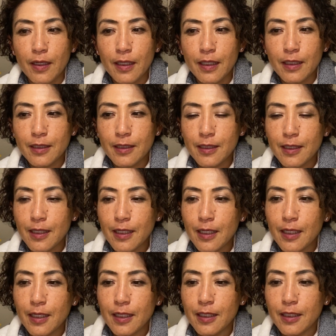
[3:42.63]
It's
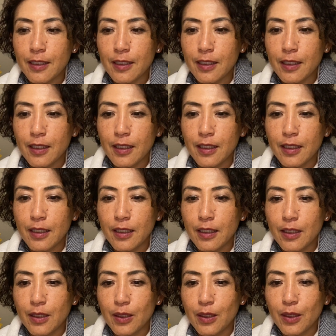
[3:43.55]
like
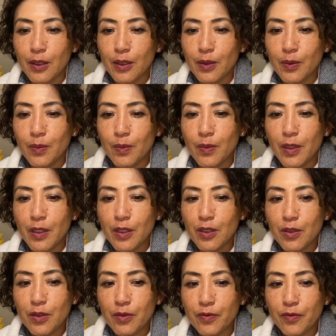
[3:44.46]
when
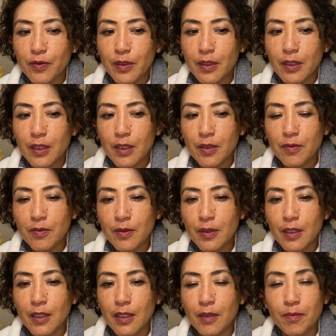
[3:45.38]
you're feeling
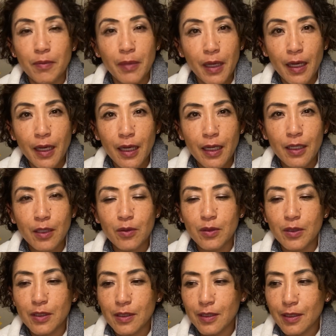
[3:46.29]
really bad
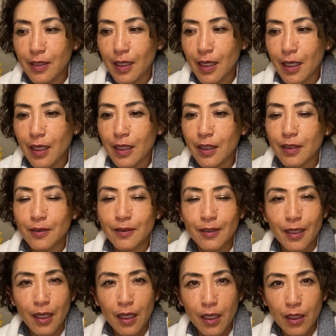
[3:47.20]
or sad
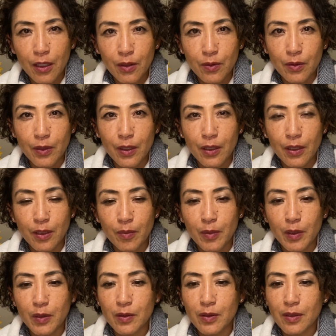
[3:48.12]
and angry
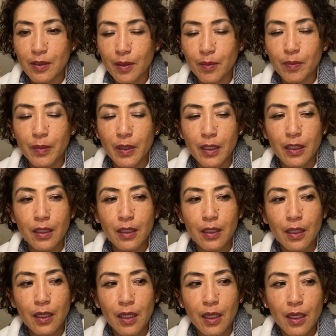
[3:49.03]
about somebody,
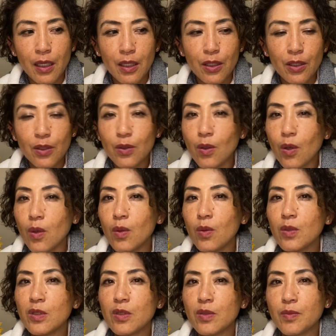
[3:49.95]
you're
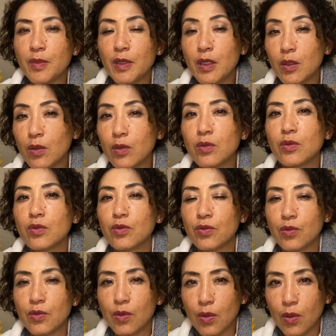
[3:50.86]
always being
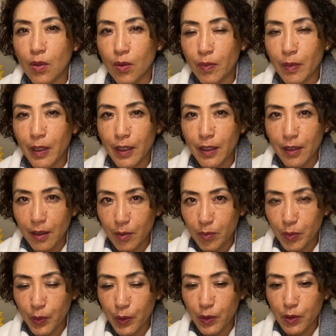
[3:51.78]
controlled by that
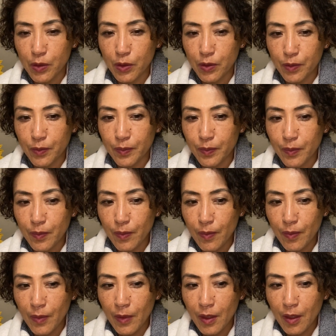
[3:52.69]
person.
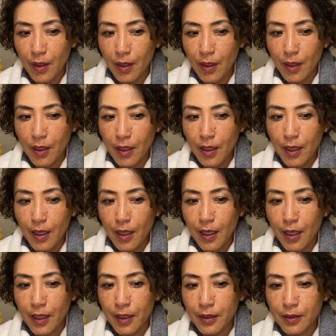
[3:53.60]

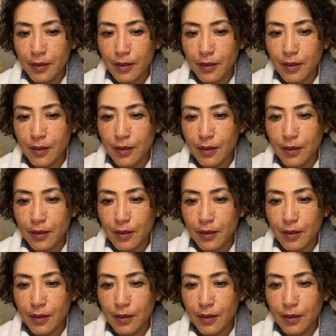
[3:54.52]
And